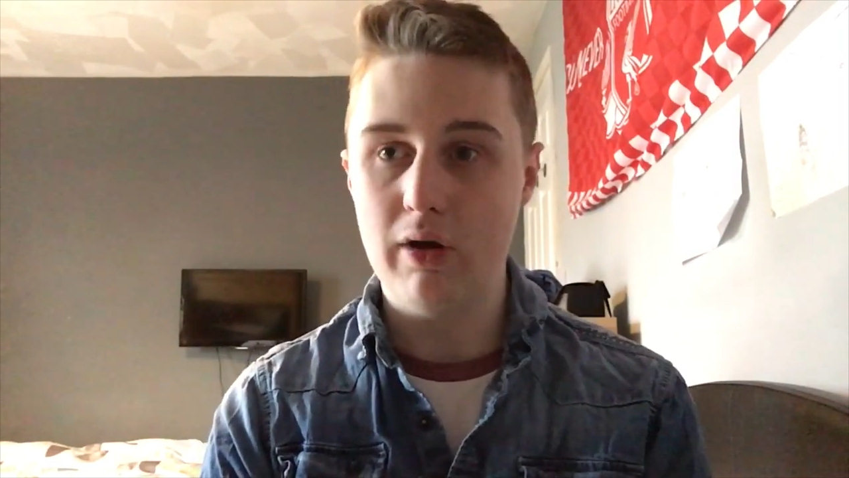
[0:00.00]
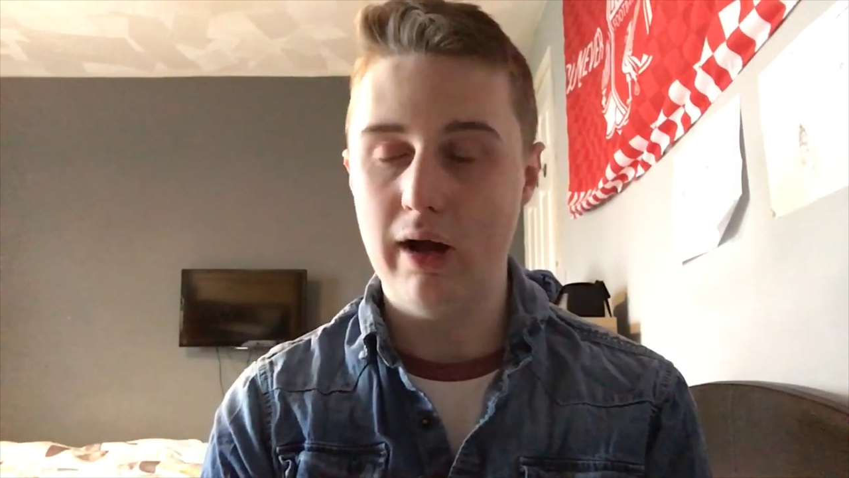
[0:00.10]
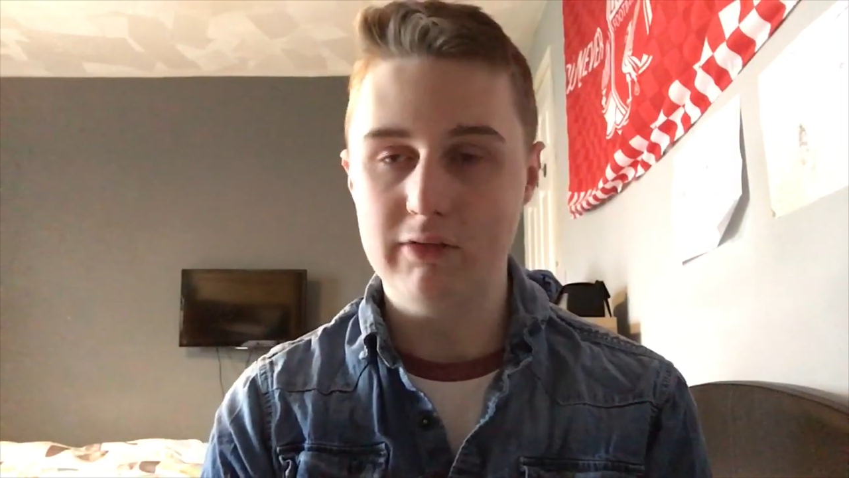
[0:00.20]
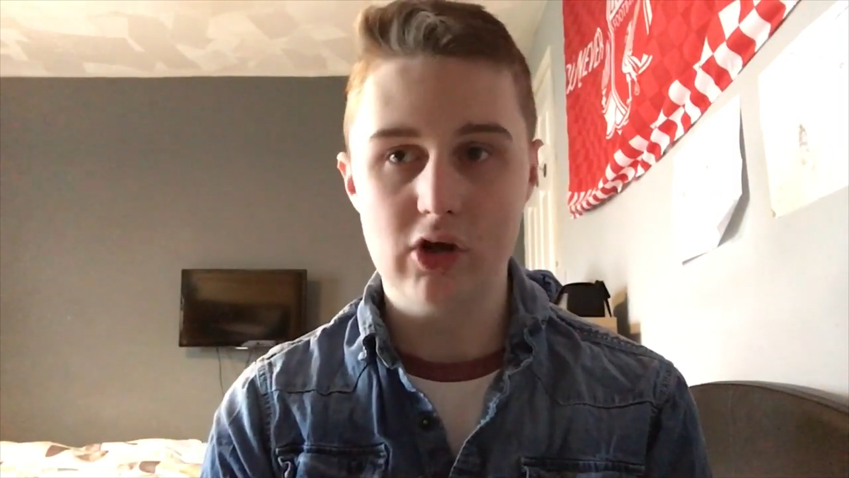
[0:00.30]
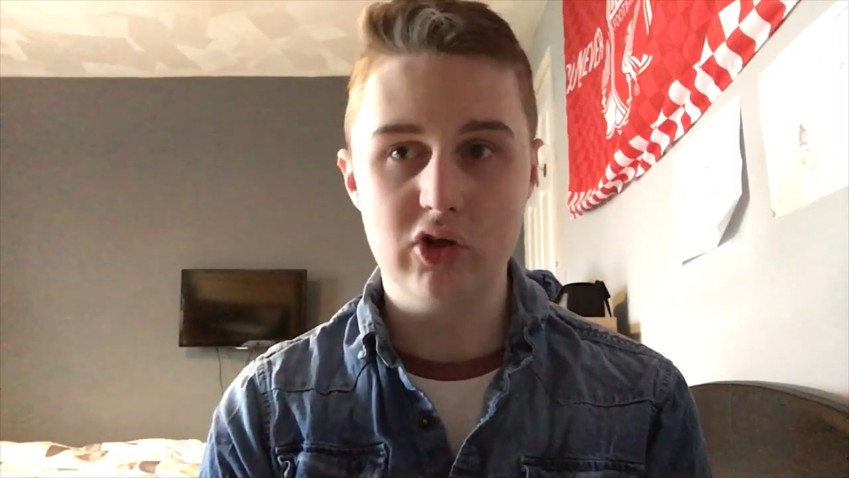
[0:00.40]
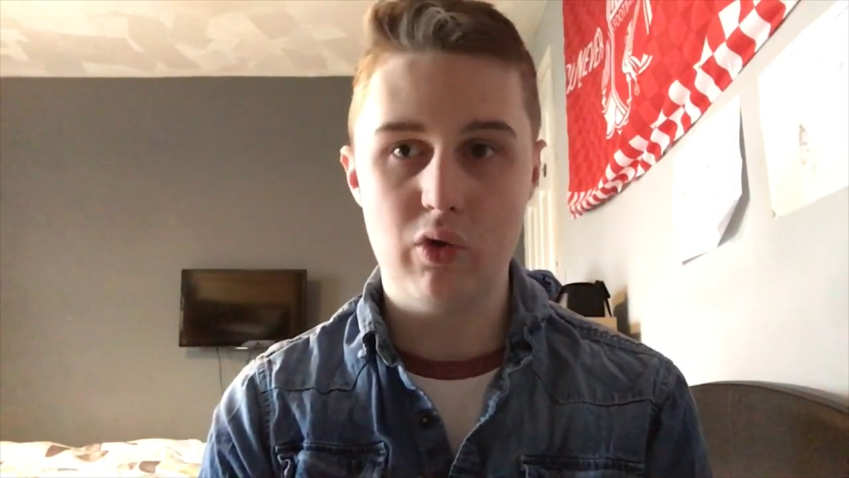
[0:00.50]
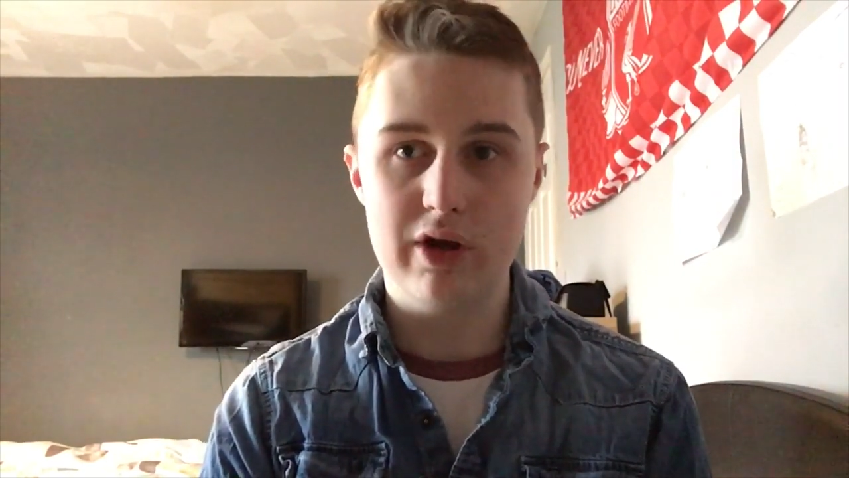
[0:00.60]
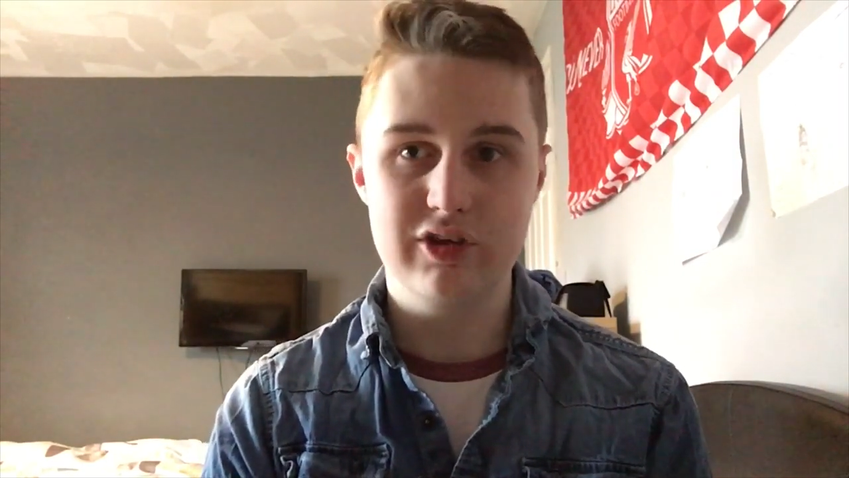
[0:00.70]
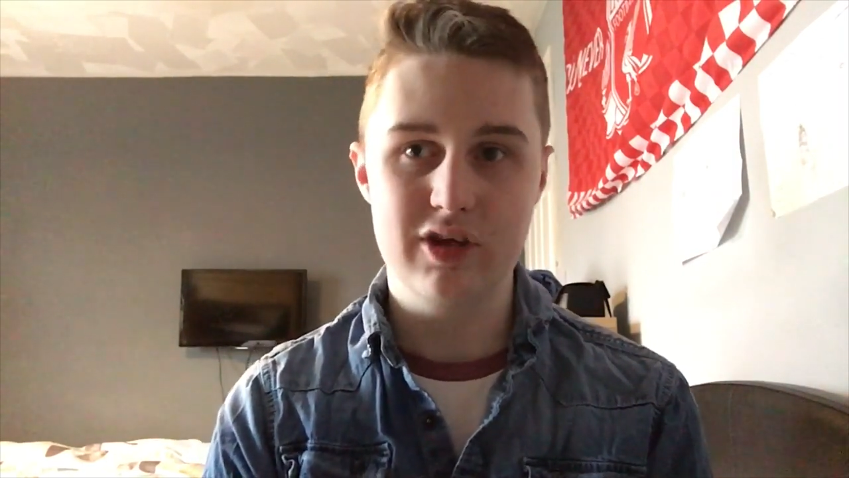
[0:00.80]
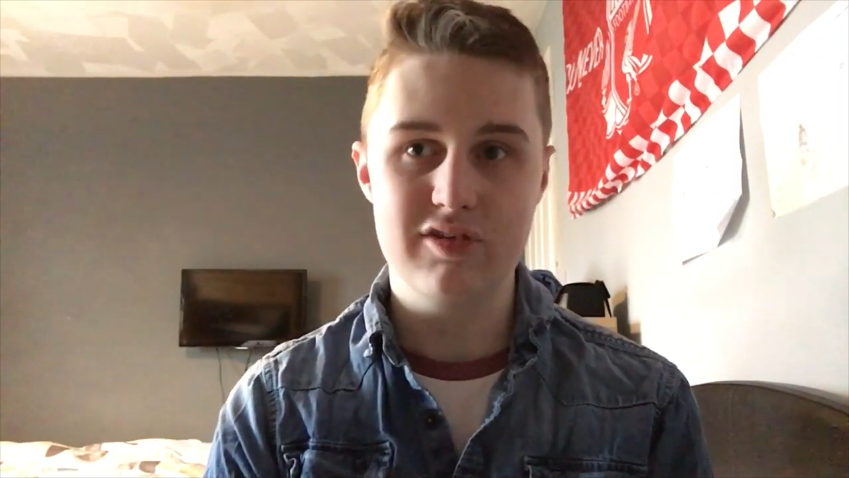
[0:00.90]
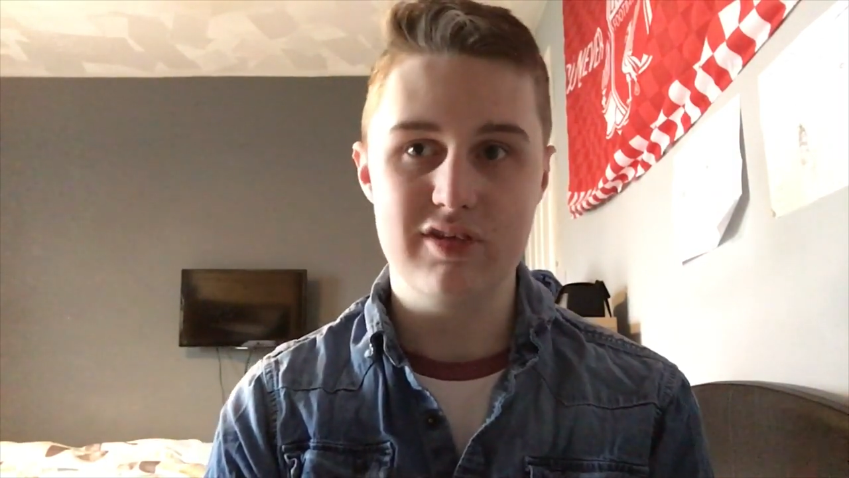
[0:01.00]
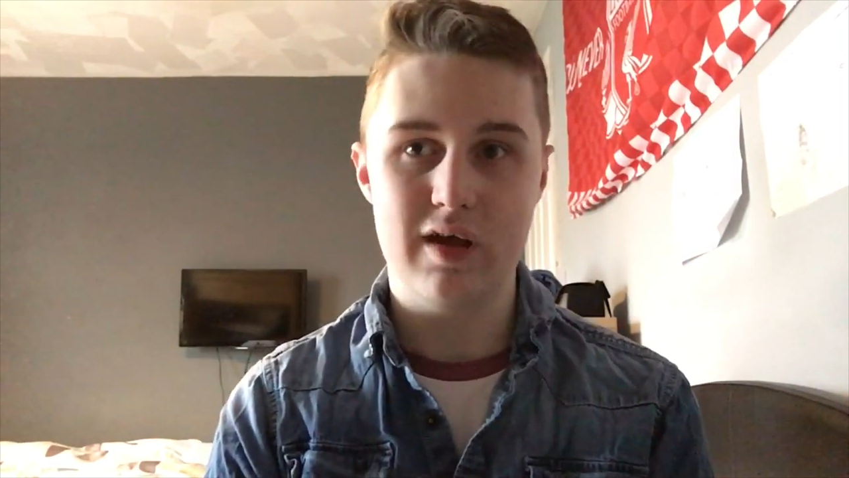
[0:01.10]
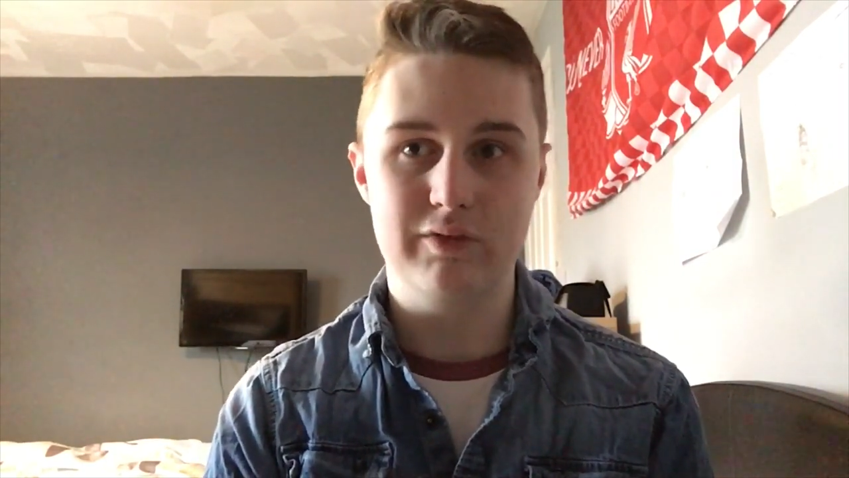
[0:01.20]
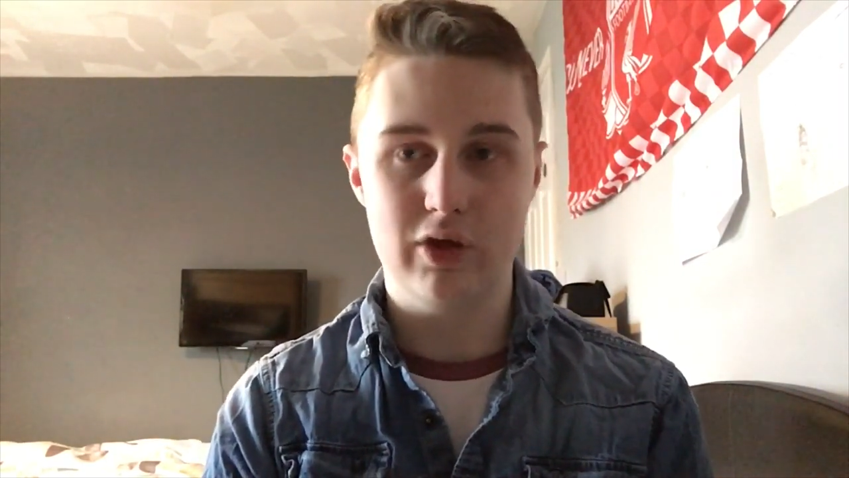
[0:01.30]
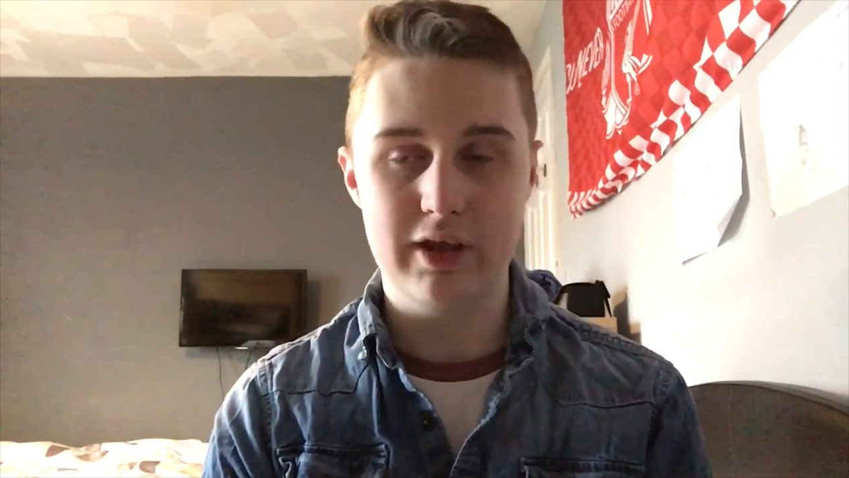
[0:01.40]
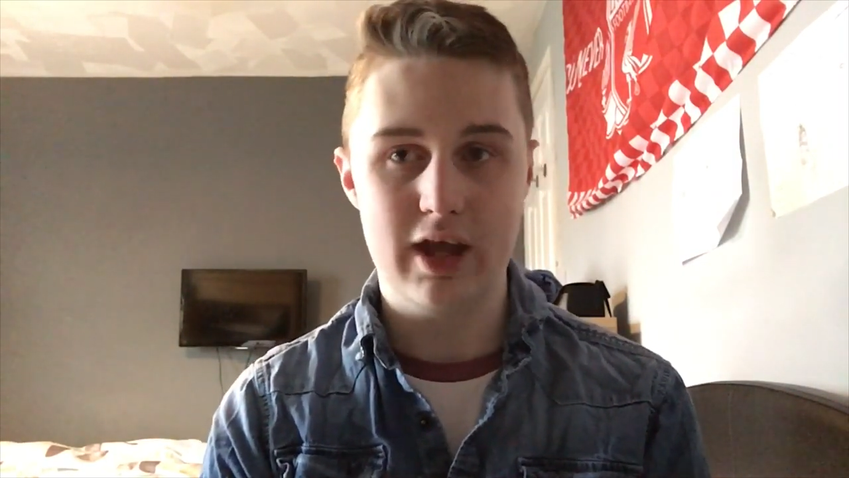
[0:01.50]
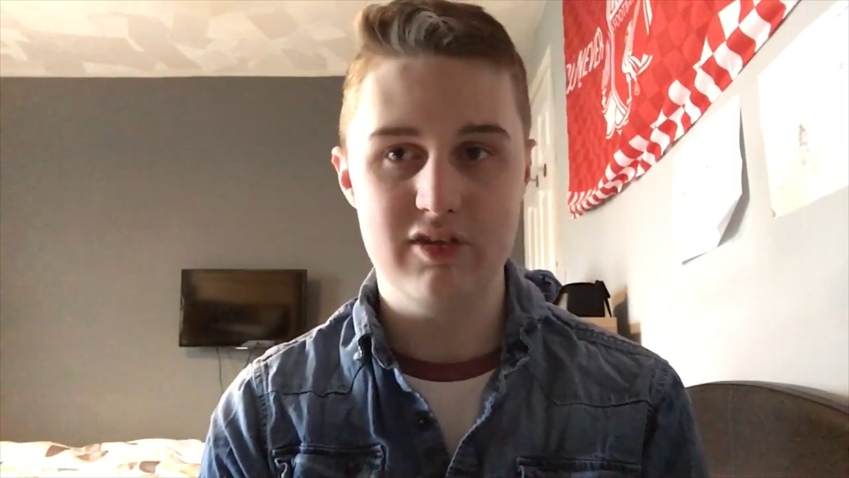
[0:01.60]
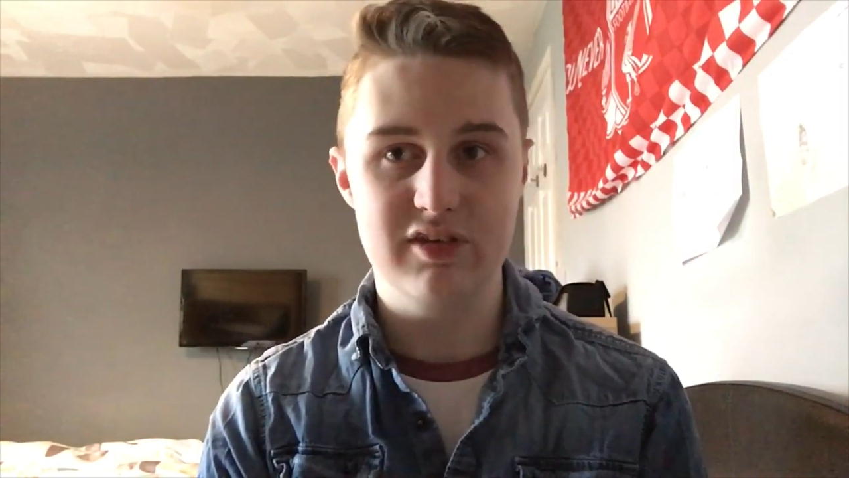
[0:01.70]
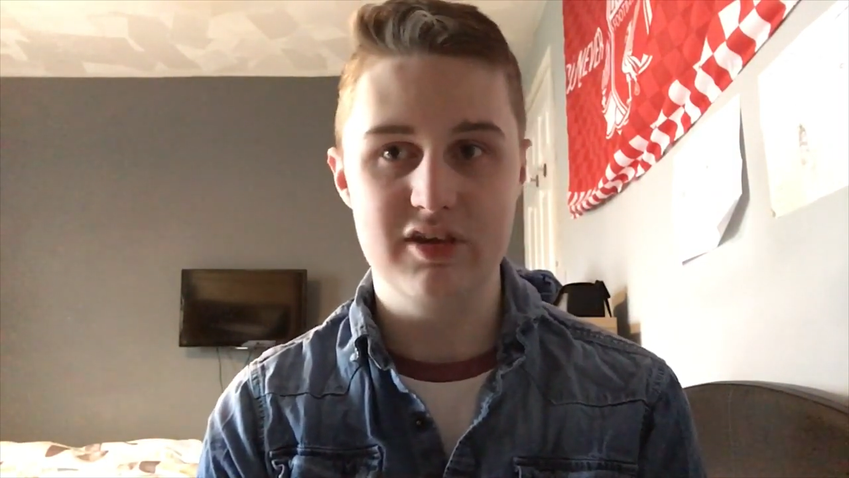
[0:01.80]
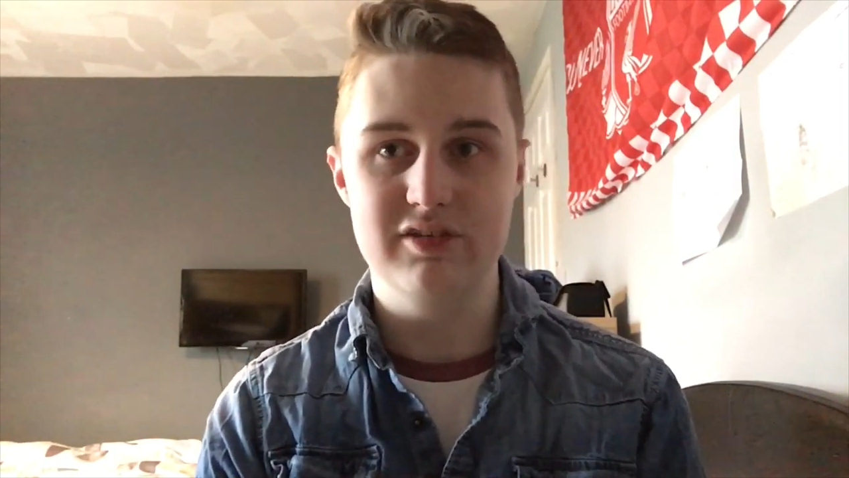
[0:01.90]
I've got the questions, I've got the
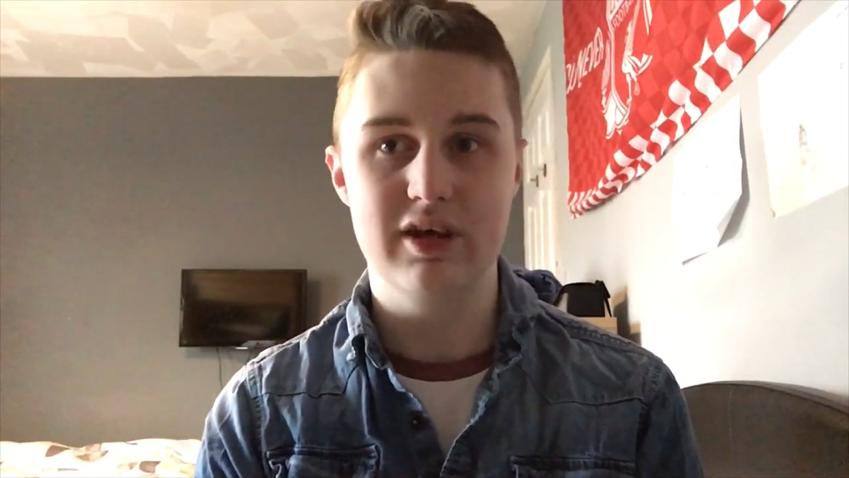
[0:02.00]
answers,